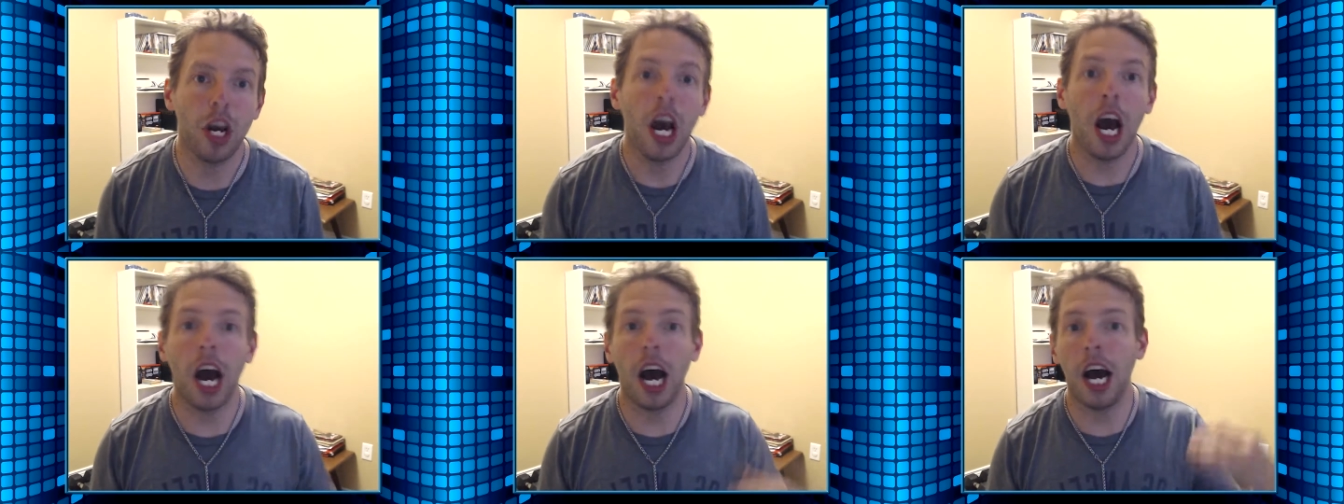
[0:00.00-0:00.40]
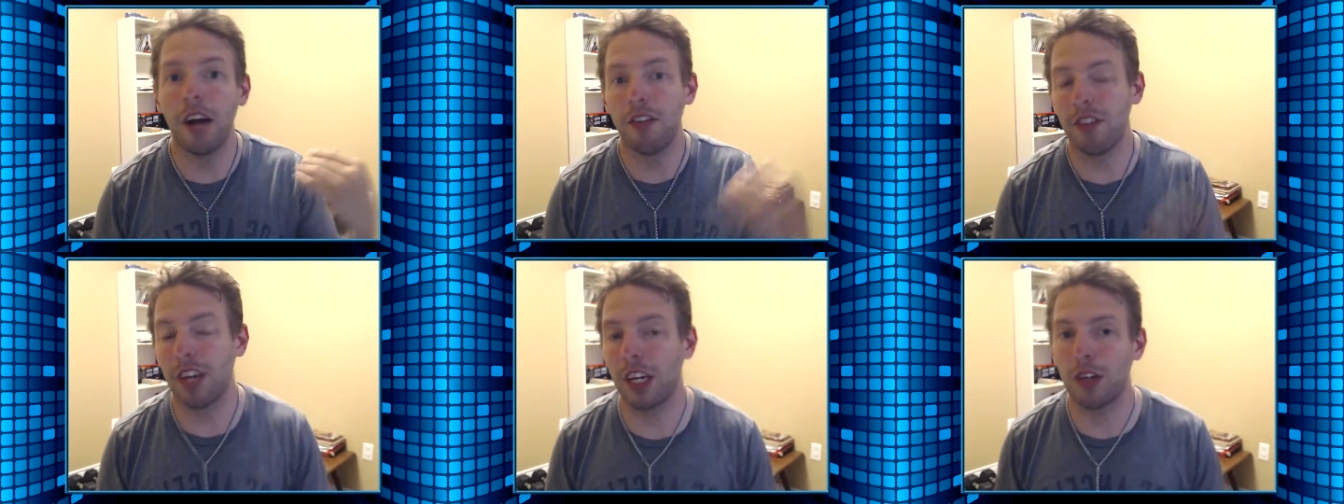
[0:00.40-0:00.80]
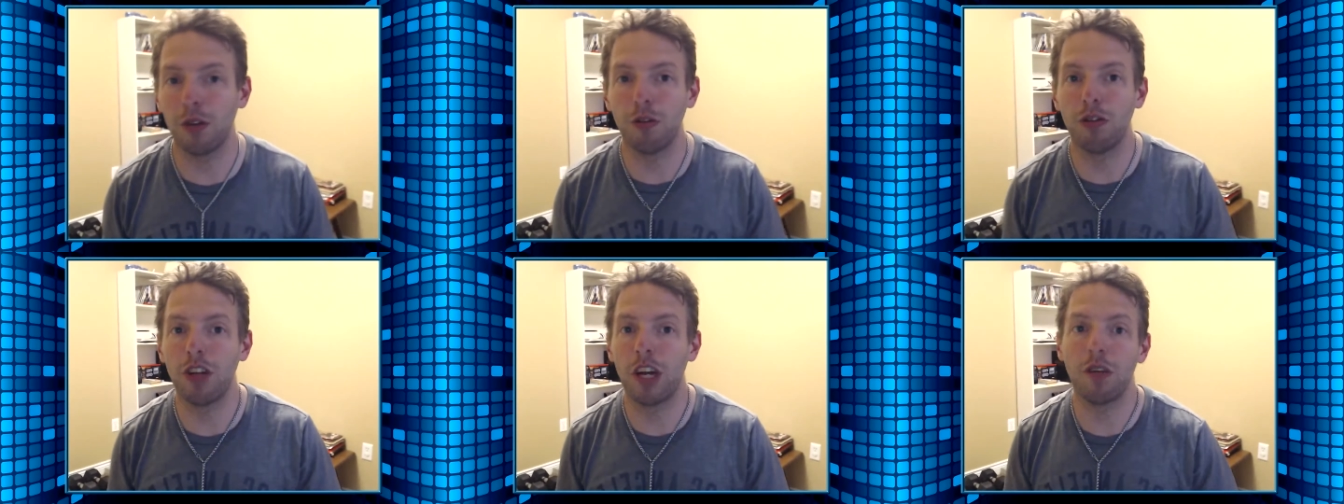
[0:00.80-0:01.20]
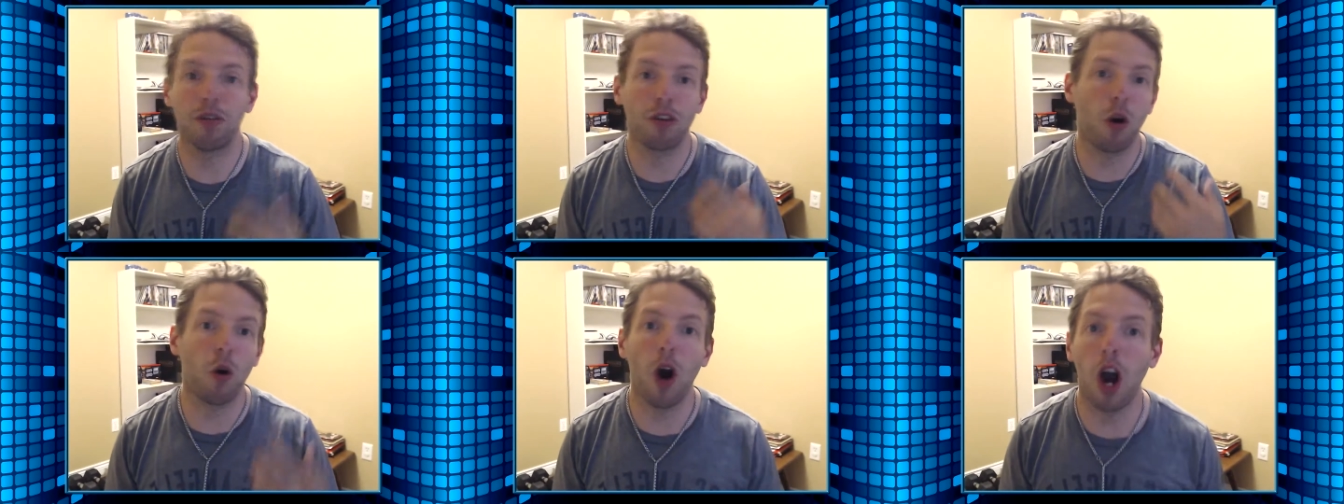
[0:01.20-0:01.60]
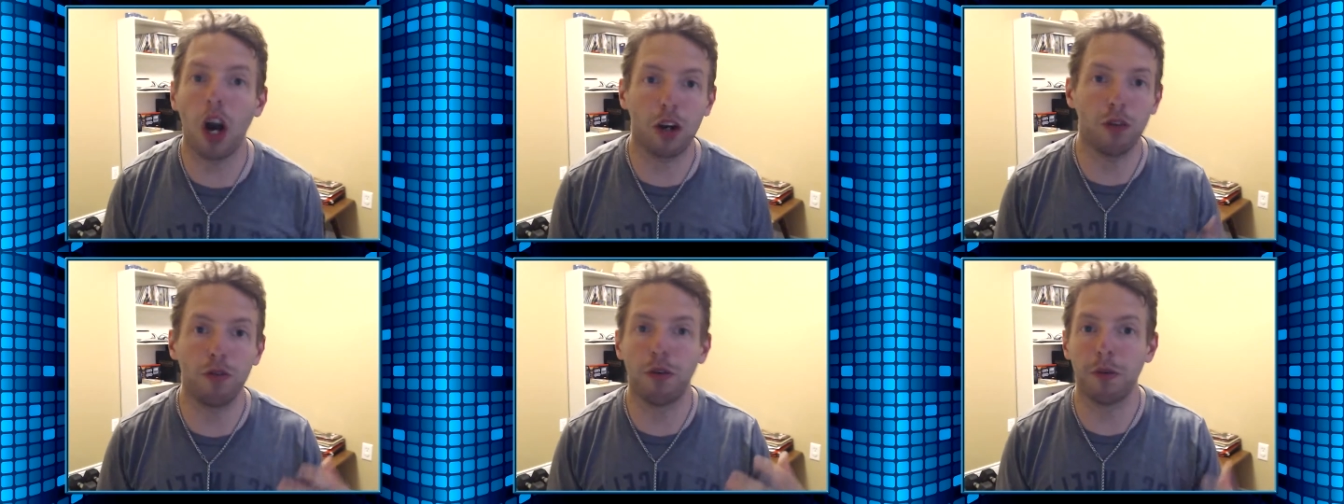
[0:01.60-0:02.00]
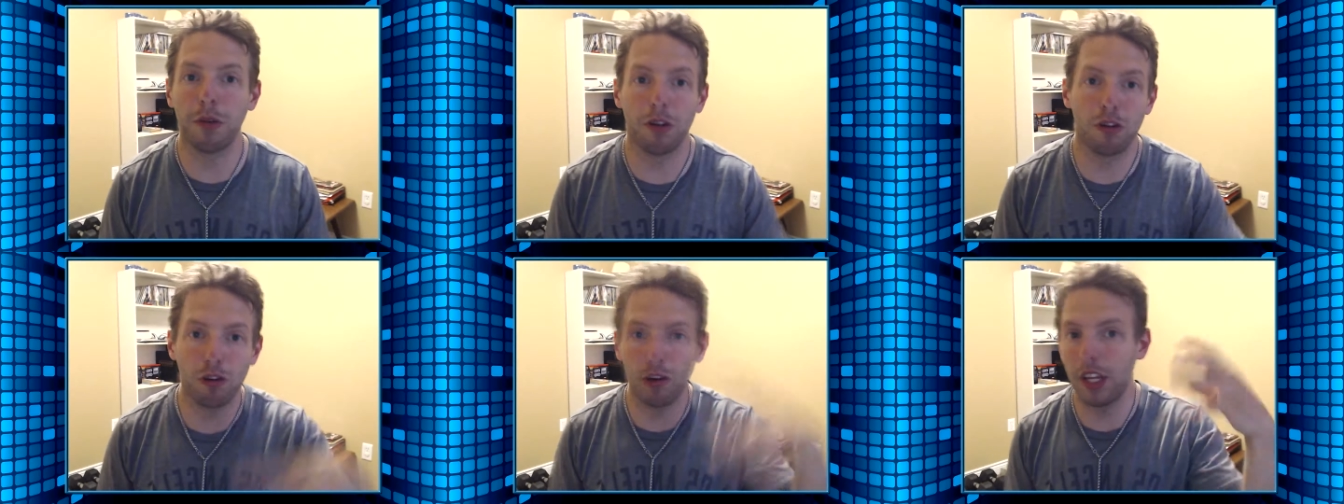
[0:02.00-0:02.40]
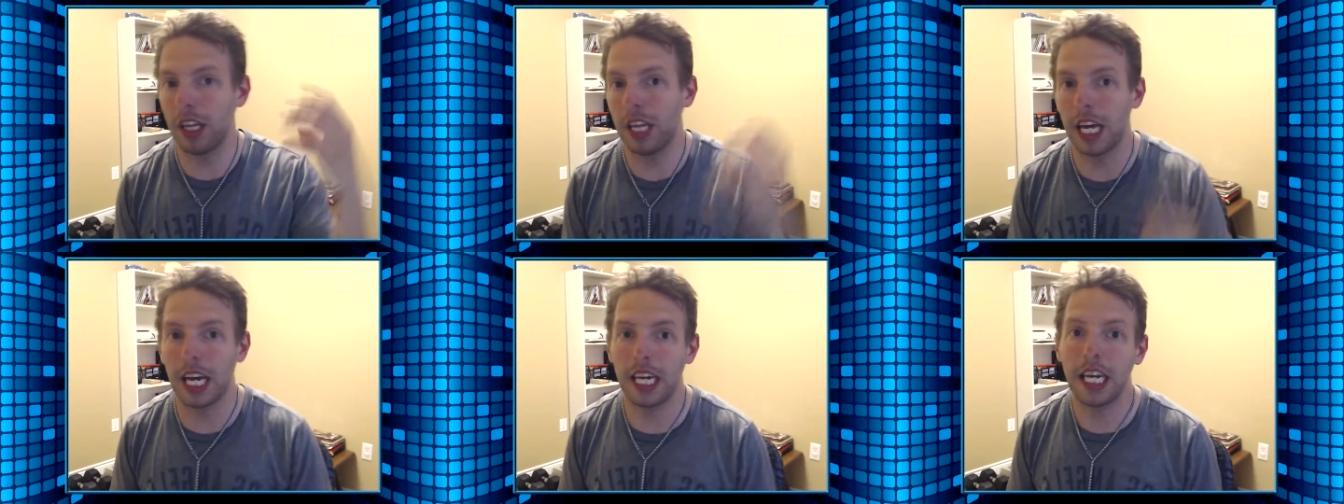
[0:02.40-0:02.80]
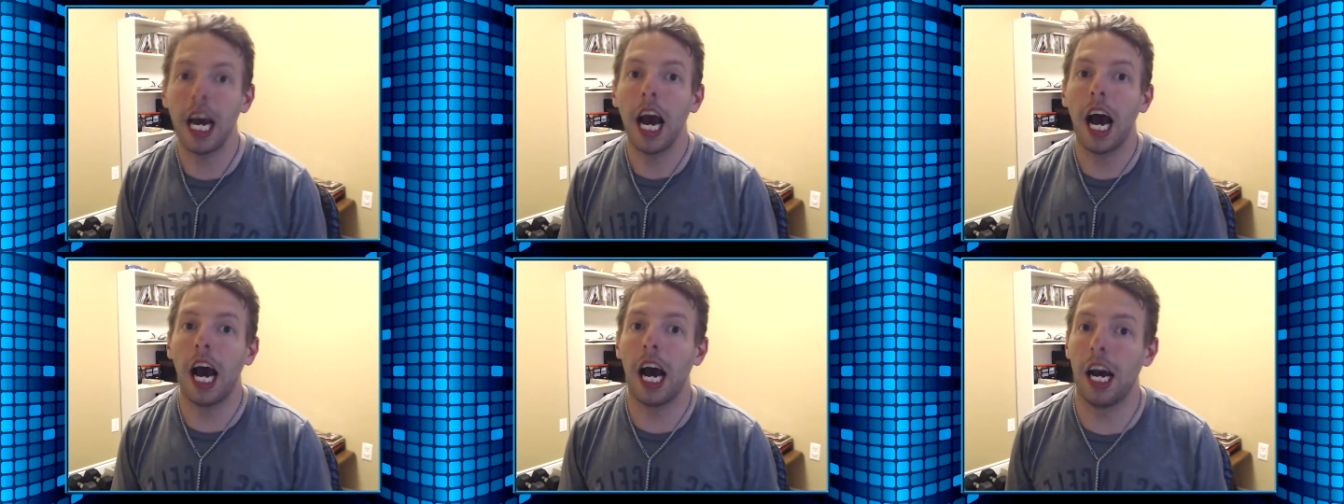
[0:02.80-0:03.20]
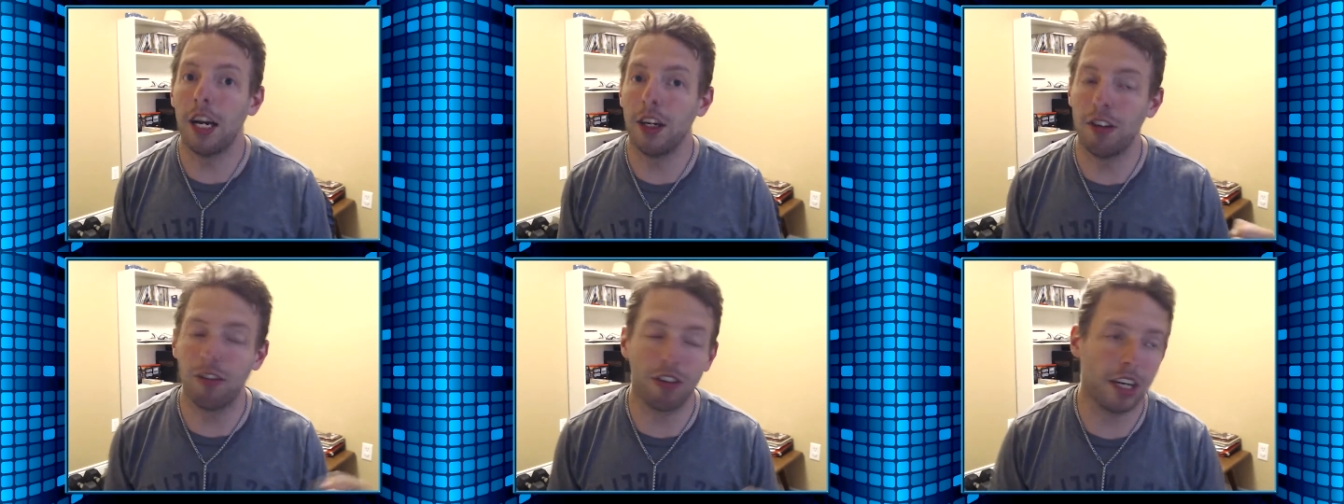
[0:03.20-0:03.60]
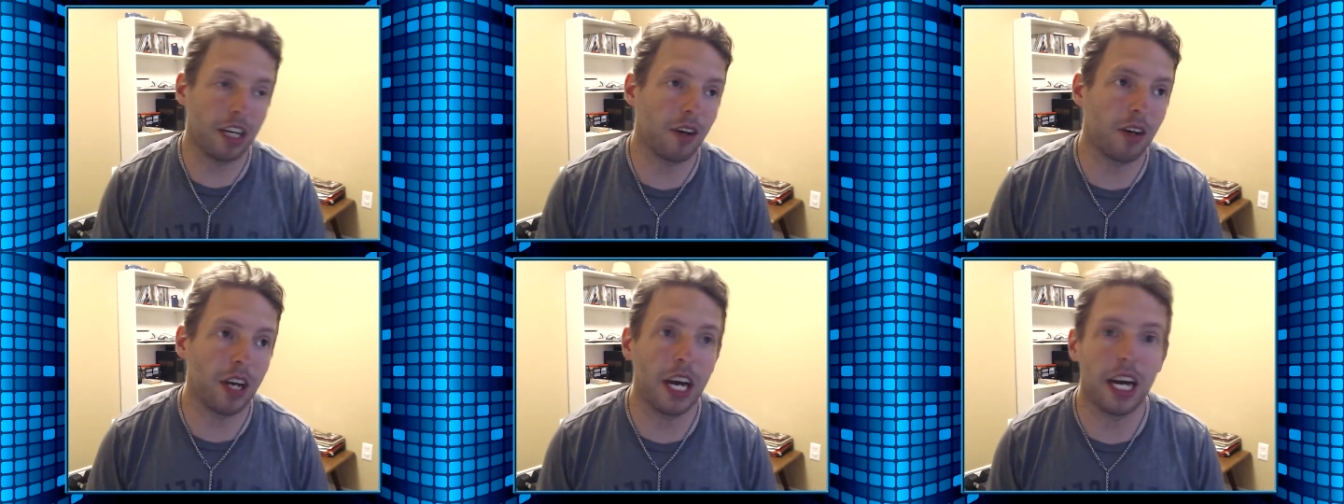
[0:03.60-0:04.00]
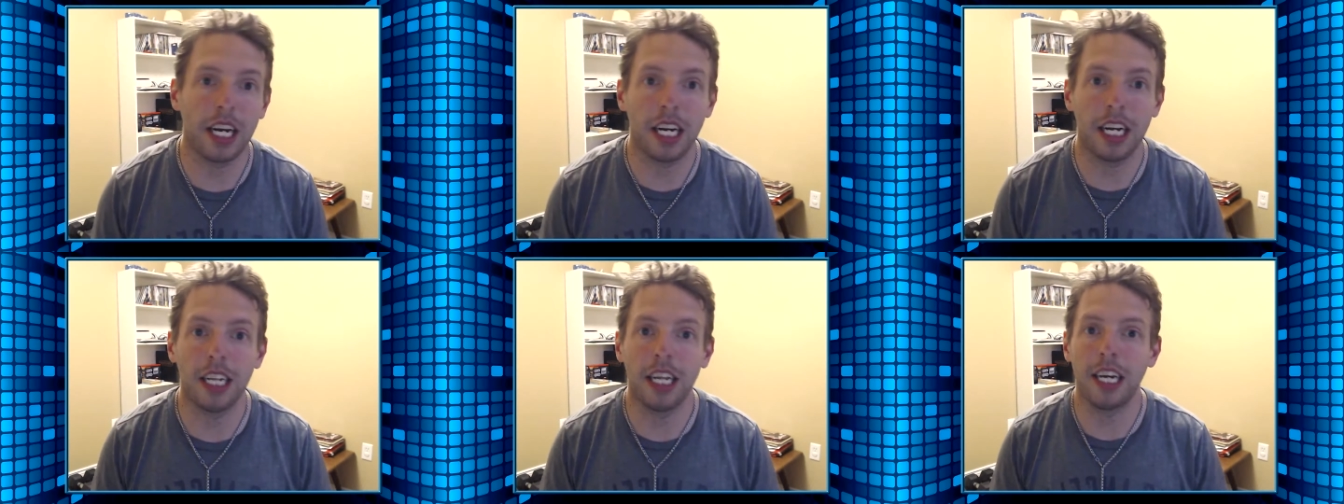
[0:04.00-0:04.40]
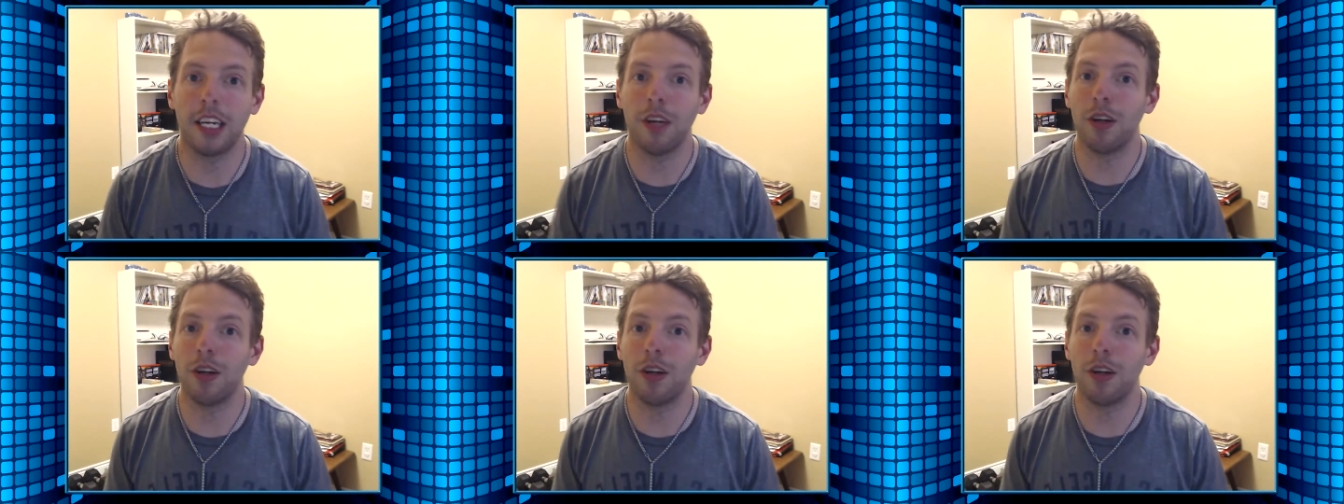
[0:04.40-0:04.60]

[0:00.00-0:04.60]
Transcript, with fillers: Uh, Senku saves Kohaku from the tree thing, uh, and she's like, "Okay, I kind of like you."